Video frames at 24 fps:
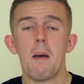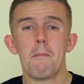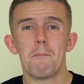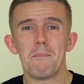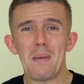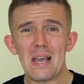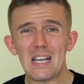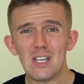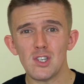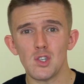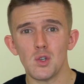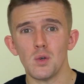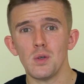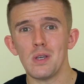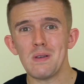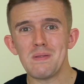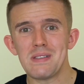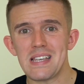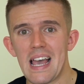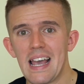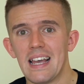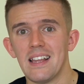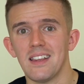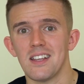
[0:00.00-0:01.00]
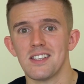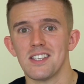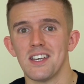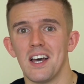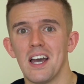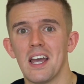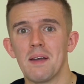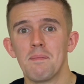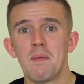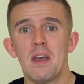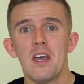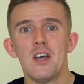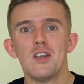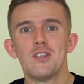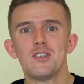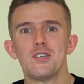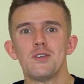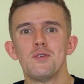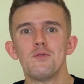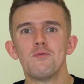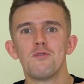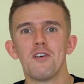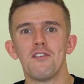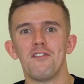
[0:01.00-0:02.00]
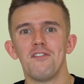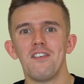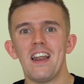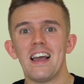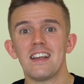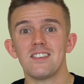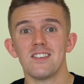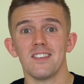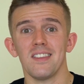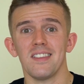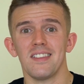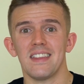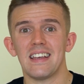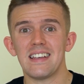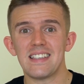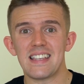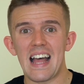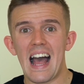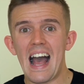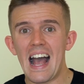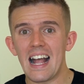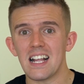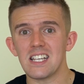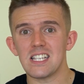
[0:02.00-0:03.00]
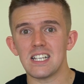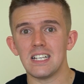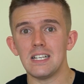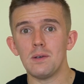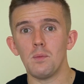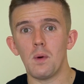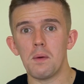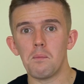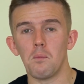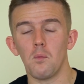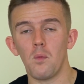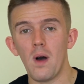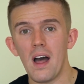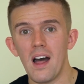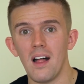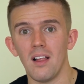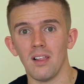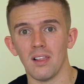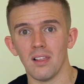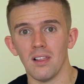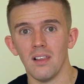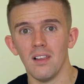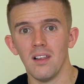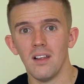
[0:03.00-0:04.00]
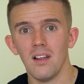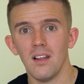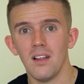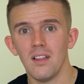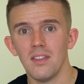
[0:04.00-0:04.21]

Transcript: make sure you take the time to reflect on the things that actually went well.